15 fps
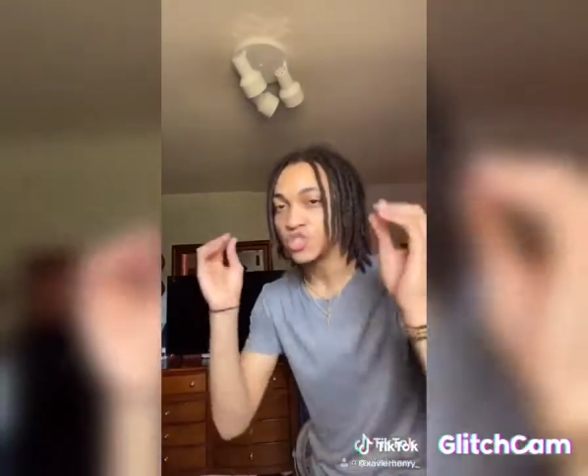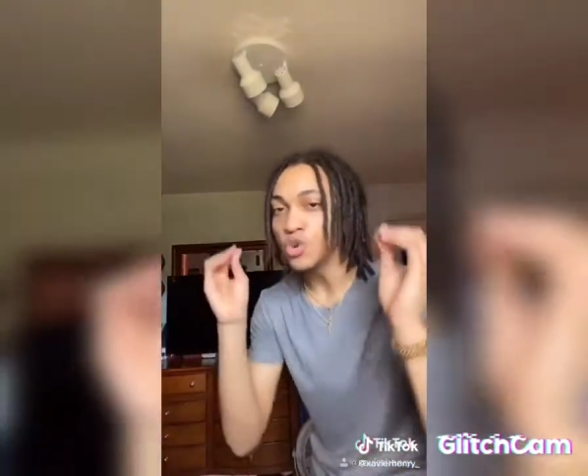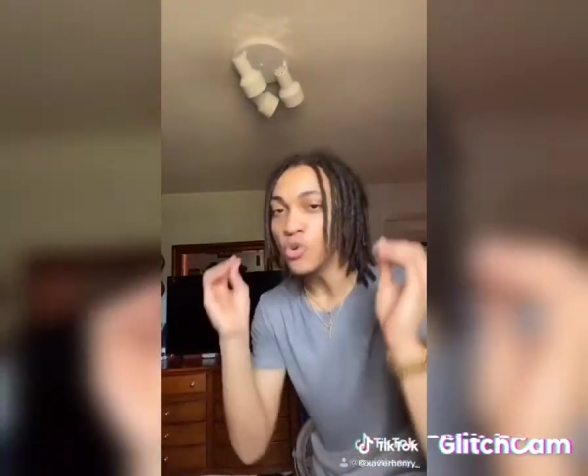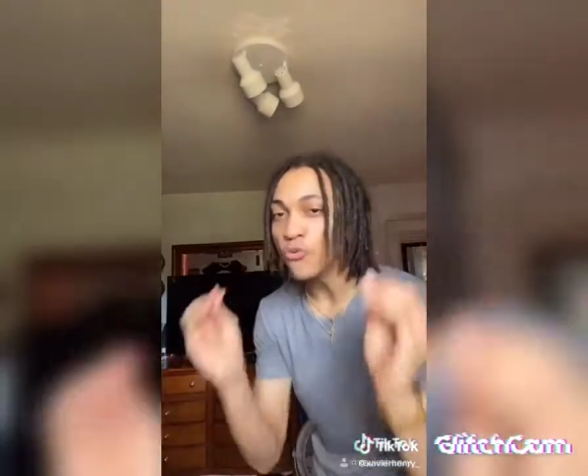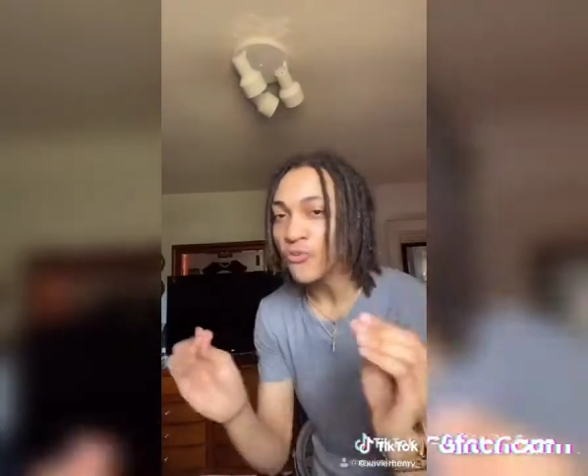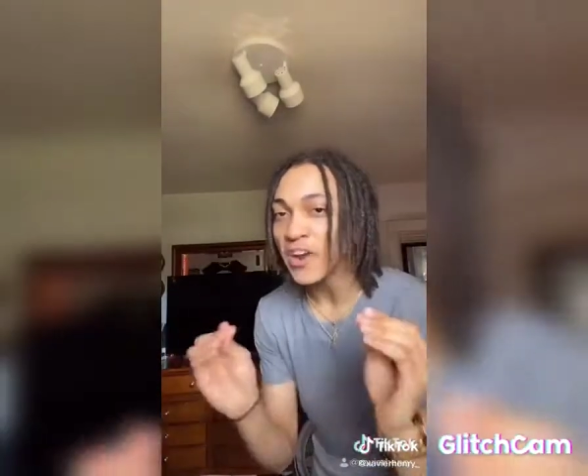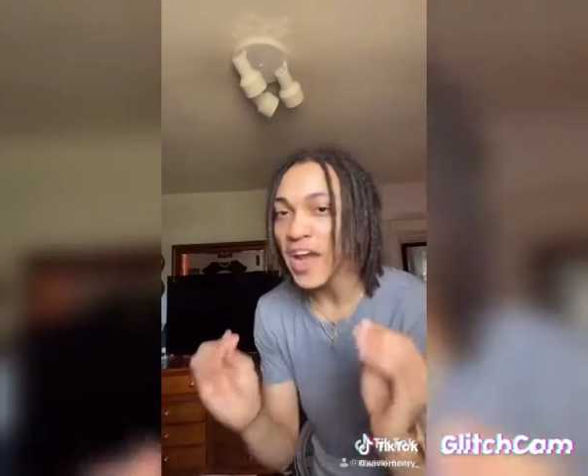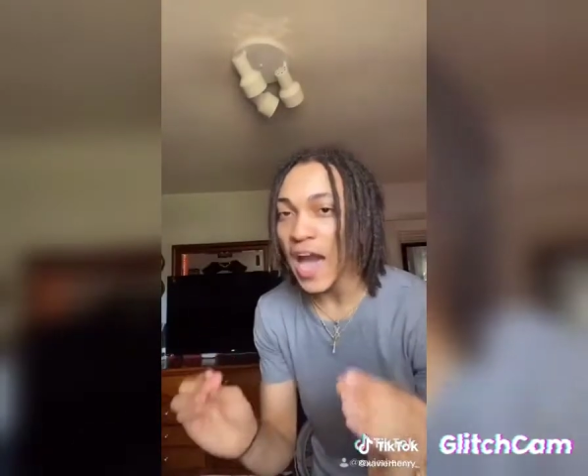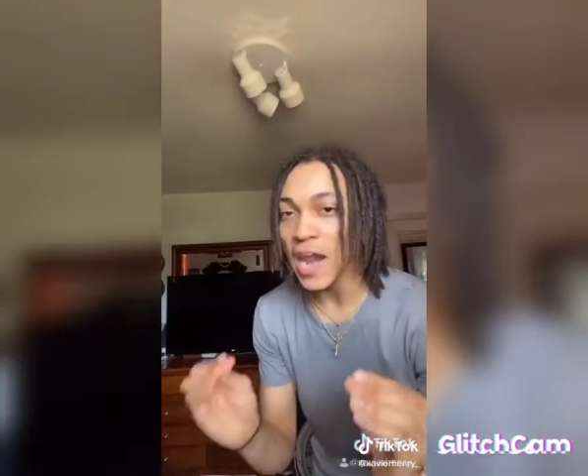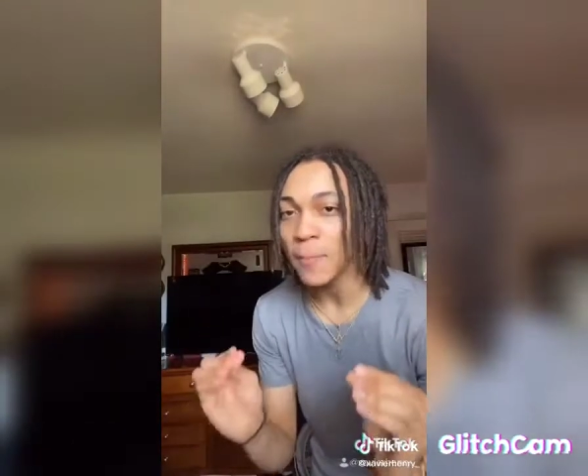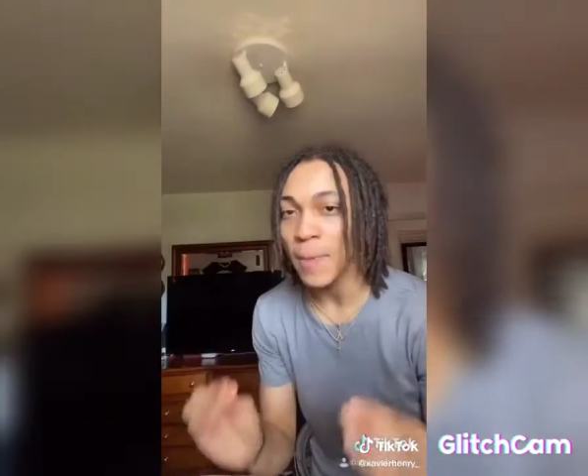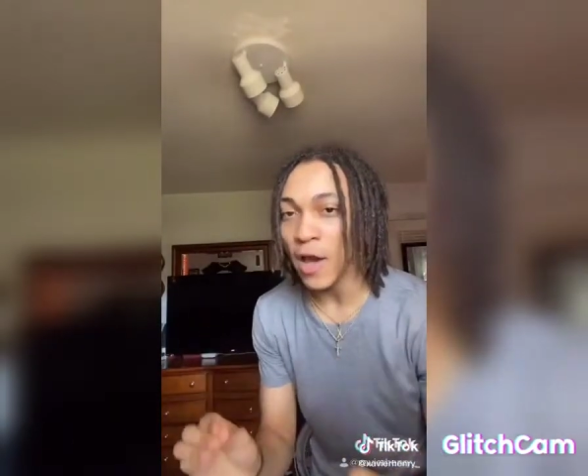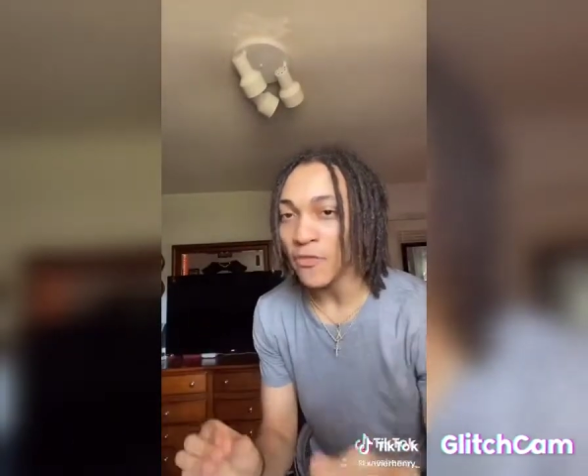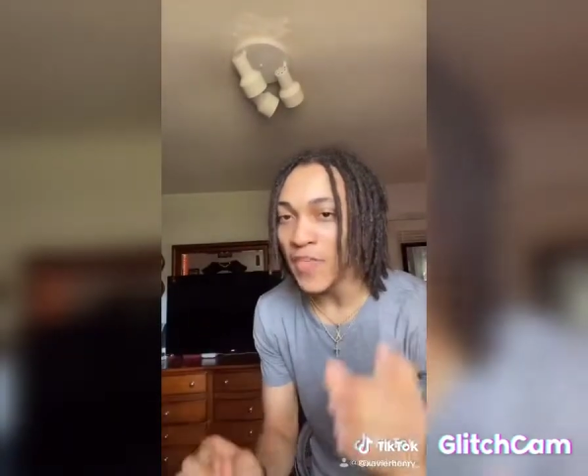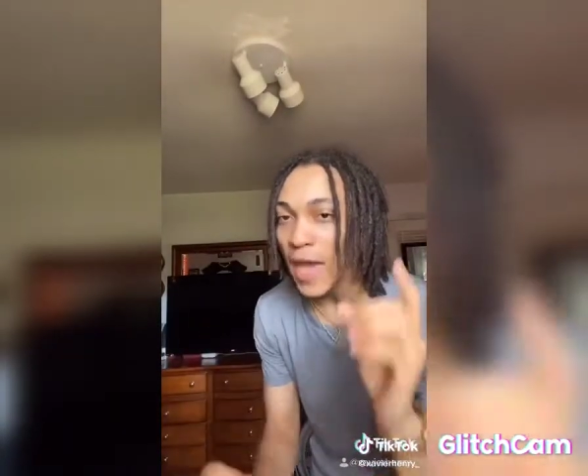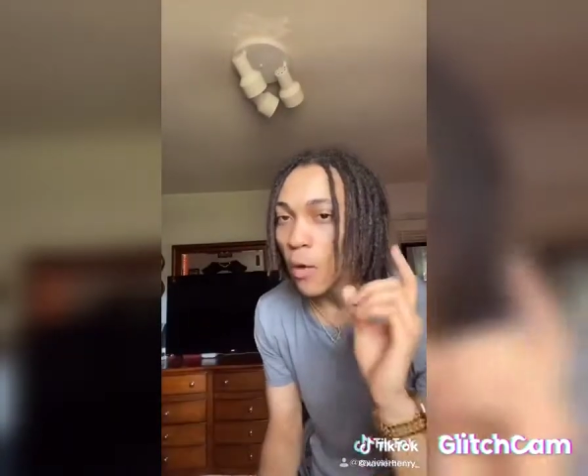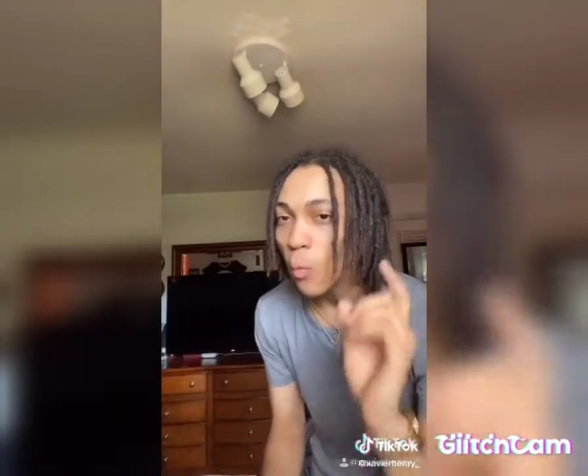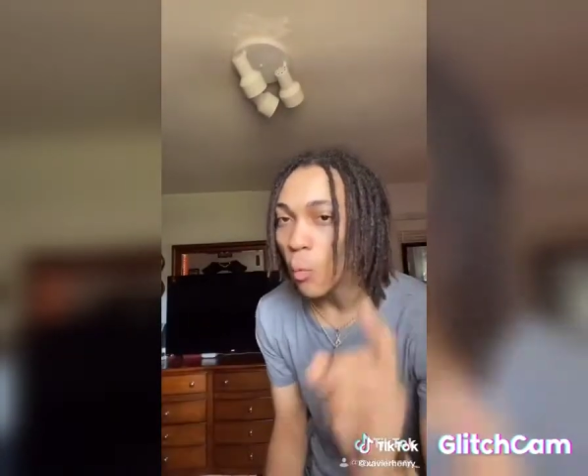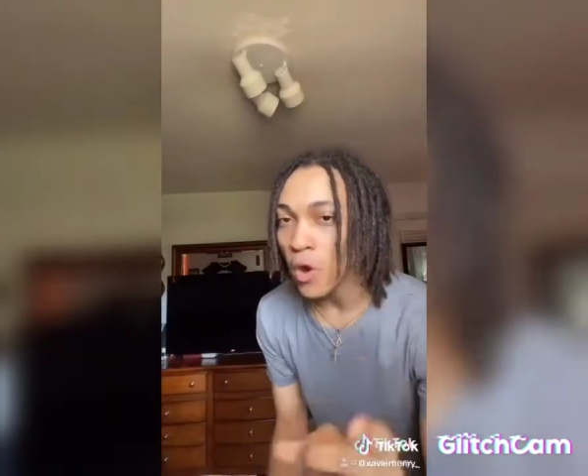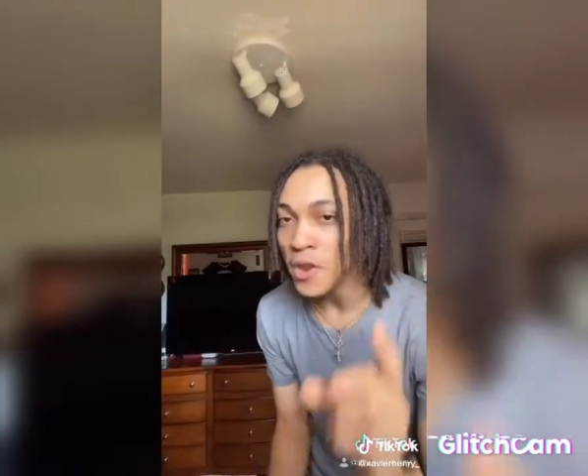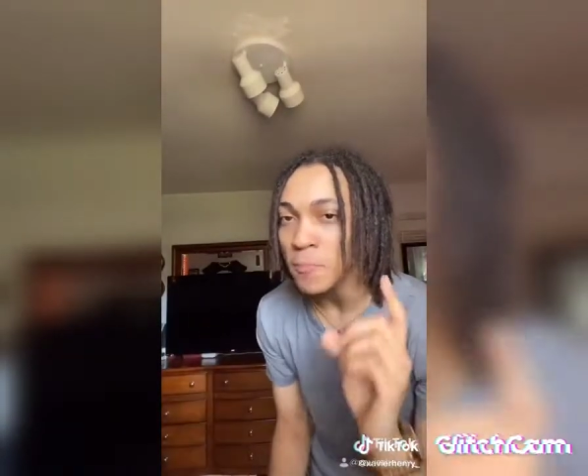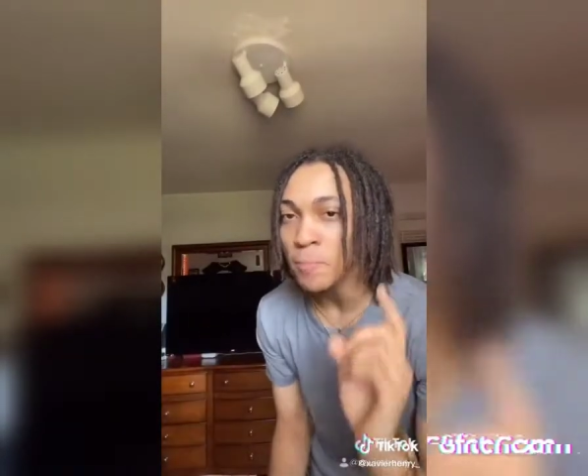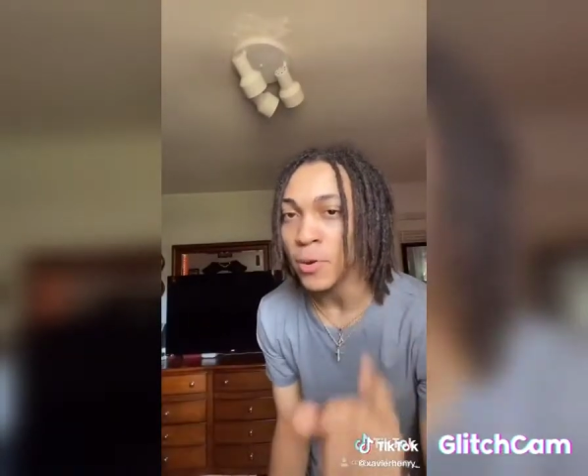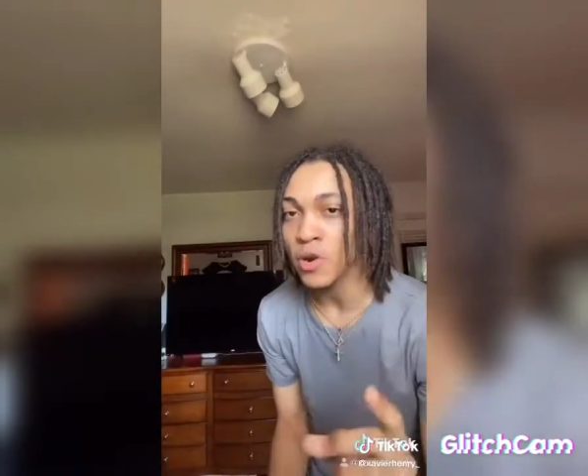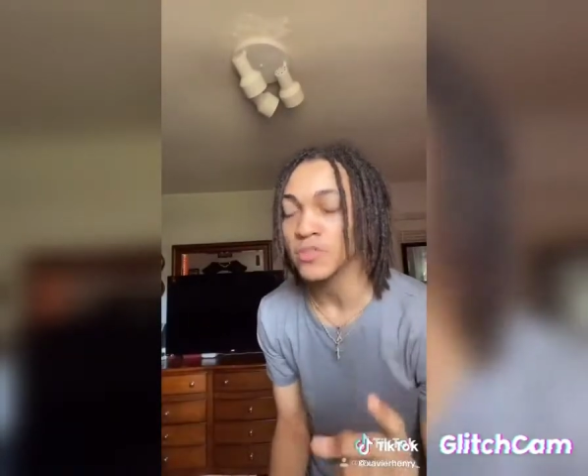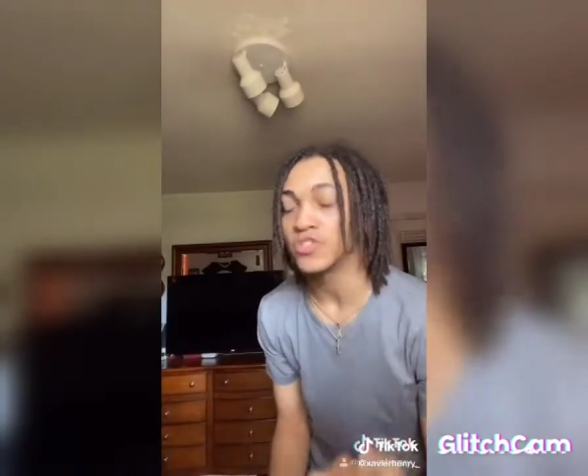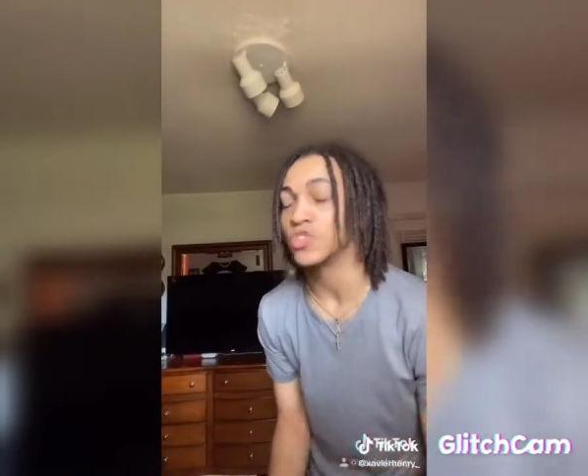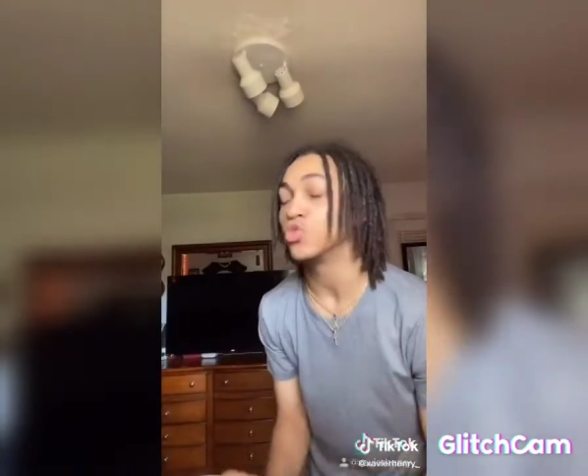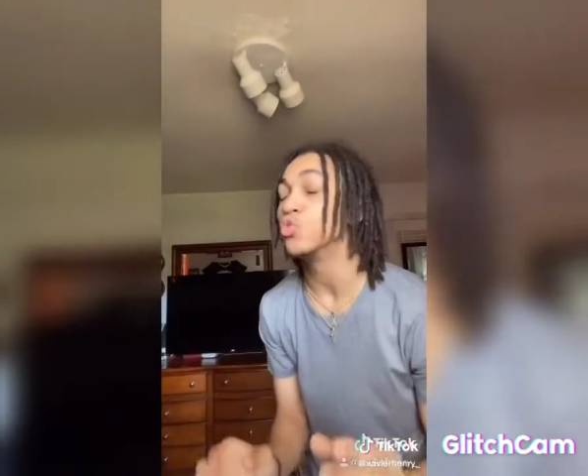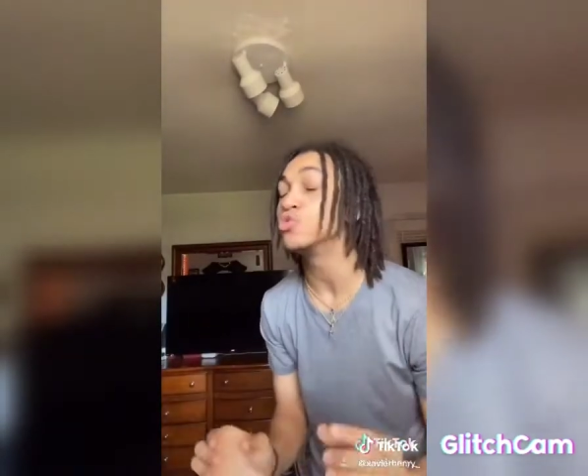you forgot about that one
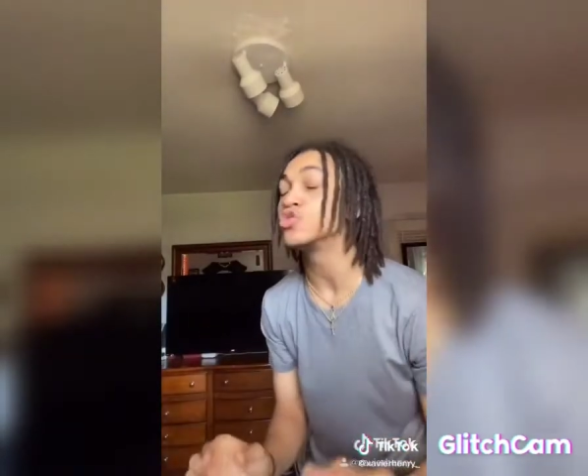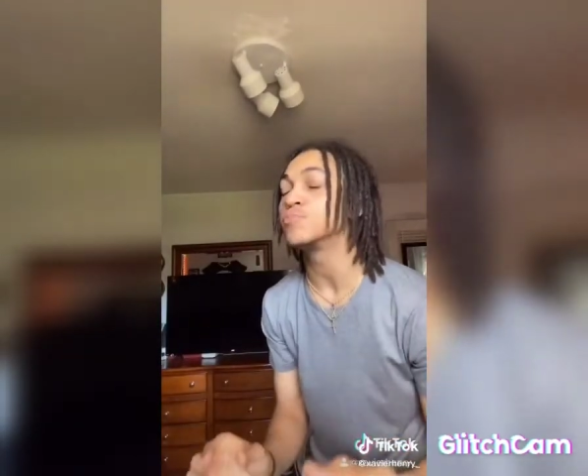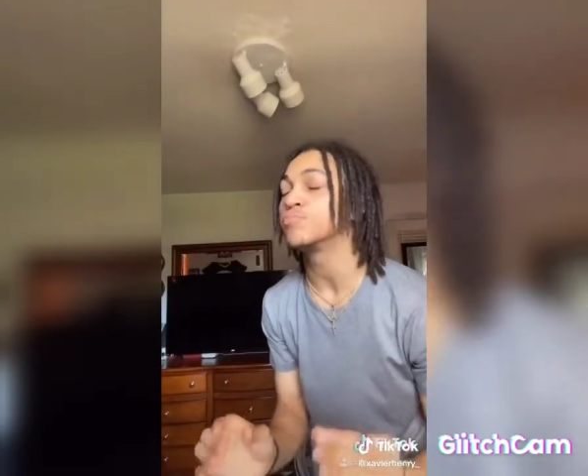person whose